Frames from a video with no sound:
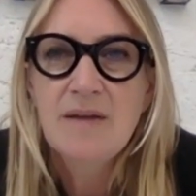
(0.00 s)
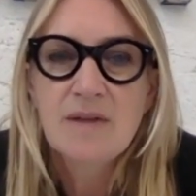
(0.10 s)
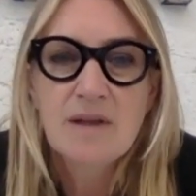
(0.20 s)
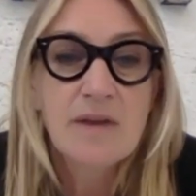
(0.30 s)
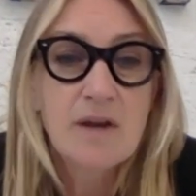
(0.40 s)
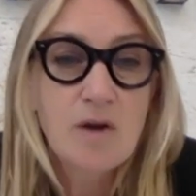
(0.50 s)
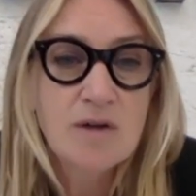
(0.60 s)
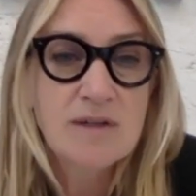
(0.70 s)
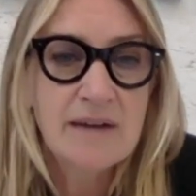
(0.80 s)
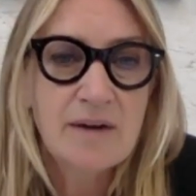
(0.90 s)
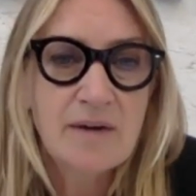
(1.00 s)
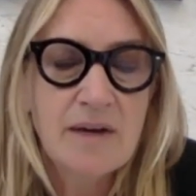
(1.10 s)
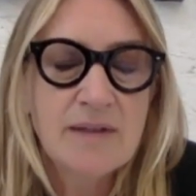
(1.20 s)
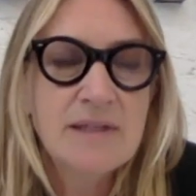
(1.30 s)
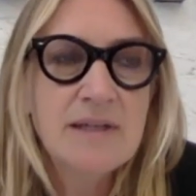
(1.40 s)
the lockdown here in
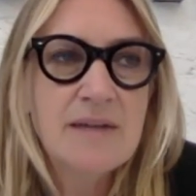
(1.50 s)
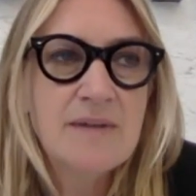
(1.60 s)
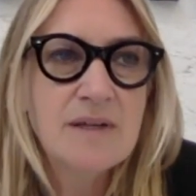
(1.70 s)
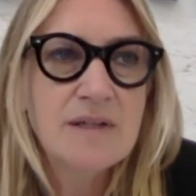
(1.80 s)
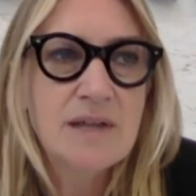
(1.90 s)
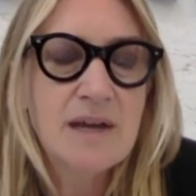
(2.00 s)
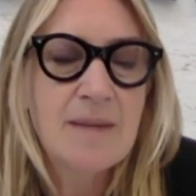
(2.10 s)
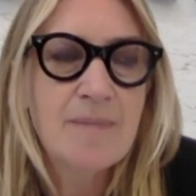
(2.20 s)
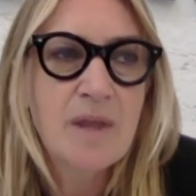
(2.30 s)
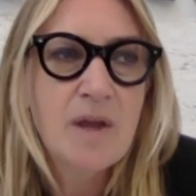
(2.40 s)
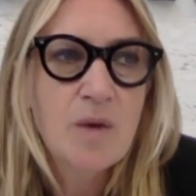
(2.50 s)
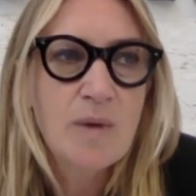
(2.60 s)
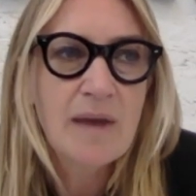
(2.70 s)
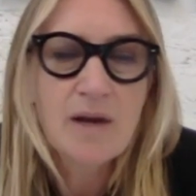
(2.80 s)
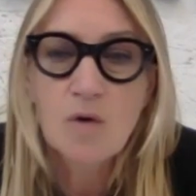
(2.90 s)
London, in that we
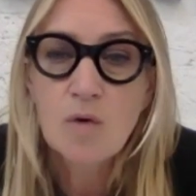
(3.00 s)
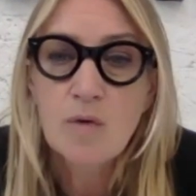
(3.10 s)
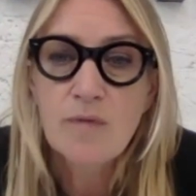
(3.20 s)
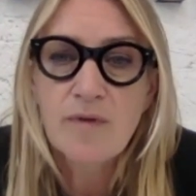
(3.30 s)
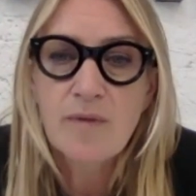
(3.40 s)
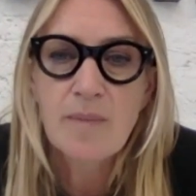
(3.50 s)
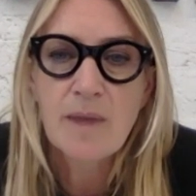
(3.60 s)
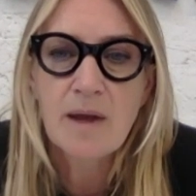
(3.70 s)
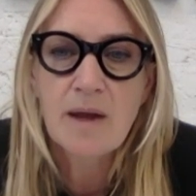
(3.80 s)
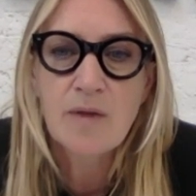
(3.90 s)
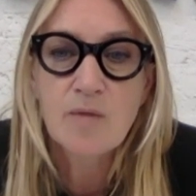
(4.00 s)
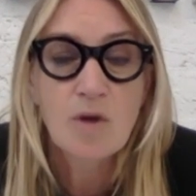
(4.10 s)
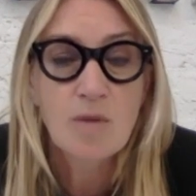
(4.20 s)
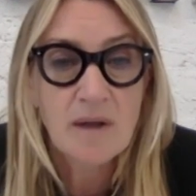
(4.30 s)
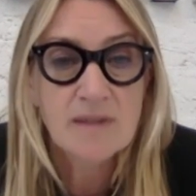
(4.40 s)
had a call from the Royal
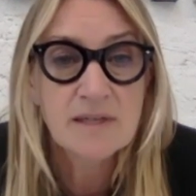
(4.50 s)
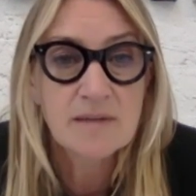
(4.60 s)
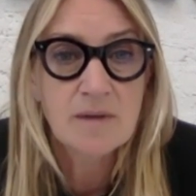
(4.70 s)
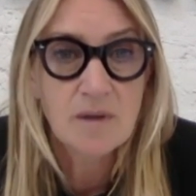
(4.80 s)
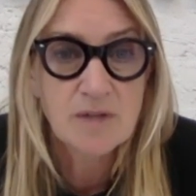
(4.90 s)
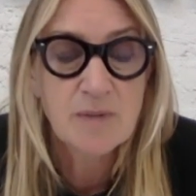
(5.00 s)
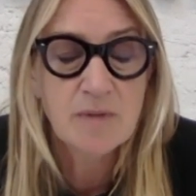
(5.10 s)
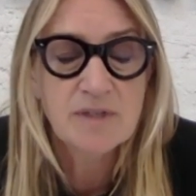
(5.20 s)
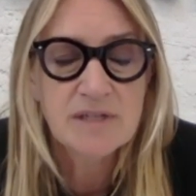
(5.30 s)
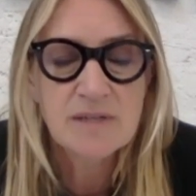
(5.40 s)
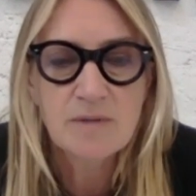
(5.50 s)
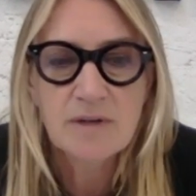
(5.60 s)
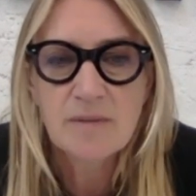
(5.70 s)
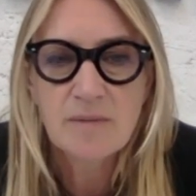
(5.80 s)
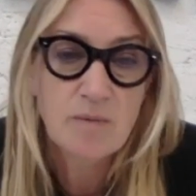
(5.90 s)
Marsden Hospital, which is one of
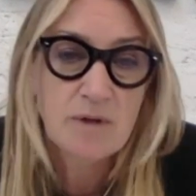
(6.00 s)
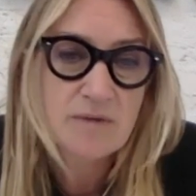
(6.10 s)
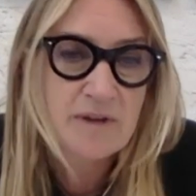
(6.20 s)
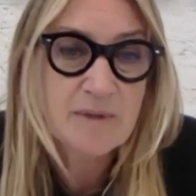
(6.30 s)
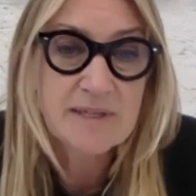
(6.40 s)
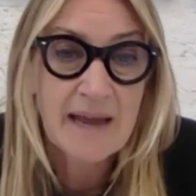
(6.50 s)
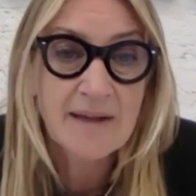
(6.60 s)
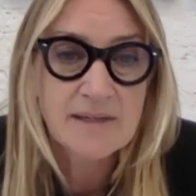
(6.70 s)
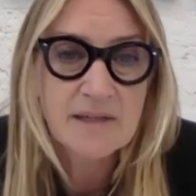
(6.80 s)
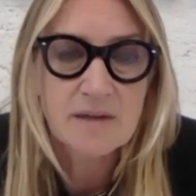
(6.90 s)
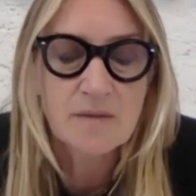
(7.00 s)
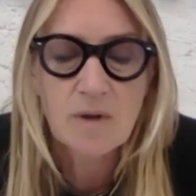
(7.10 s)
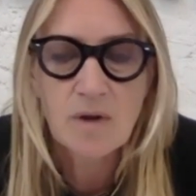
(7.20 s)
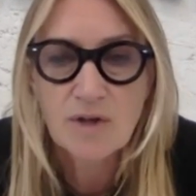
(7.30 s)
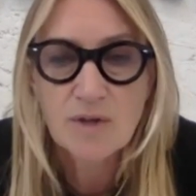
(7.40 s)
the world famous cancer
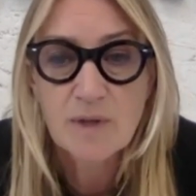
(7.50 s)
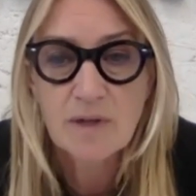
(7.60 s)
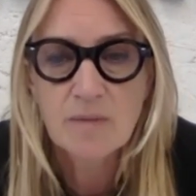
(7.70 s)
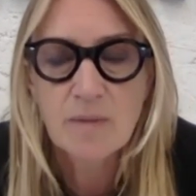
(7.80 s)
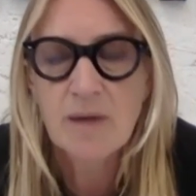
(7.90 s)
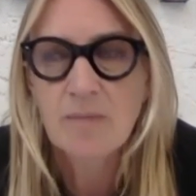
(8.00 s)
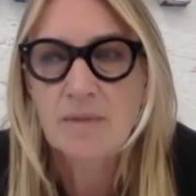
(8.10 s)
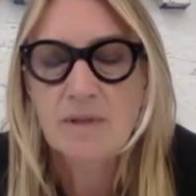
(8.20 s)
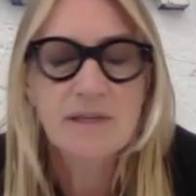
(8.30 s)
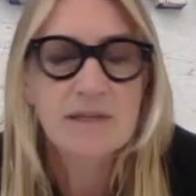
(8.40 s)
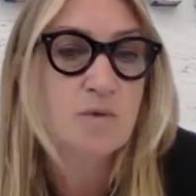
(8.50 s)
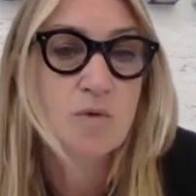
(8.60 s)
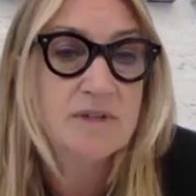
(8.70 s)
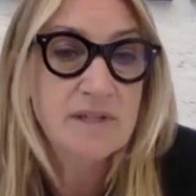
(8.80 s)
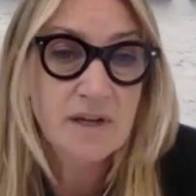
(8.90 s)
hospital that does more
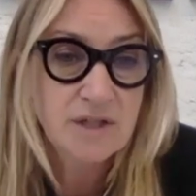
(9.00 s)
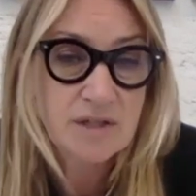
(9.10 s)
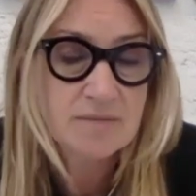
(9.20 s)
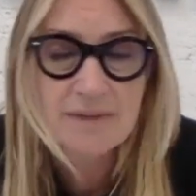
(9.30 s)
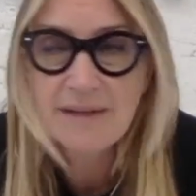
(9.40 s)
research than